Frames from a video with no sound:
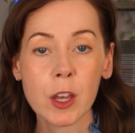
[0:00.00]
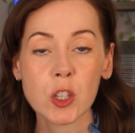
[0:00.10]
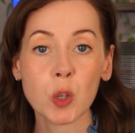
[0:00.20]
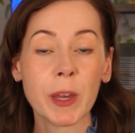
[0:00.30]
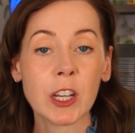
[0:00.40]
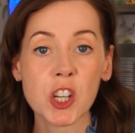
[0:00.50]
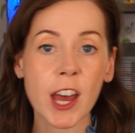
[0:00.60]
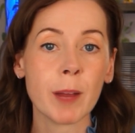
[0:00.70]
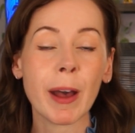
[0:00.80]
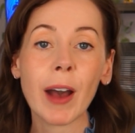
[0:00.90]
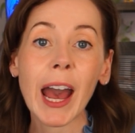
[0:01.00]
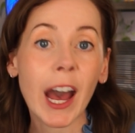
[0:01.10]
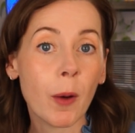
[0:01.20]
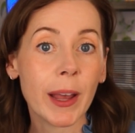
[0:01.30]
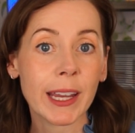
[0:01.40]
so we can chat about
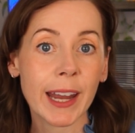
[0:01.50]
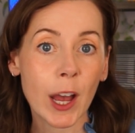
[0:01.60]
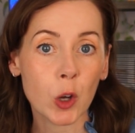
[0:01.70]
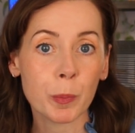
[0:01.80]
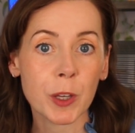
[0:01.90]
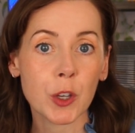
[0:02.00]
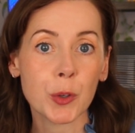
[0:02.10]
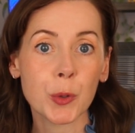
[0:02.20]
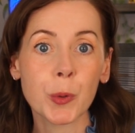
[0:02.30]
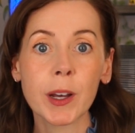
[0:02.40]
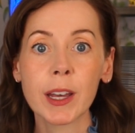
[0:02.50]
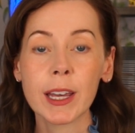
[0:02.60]
how I can help you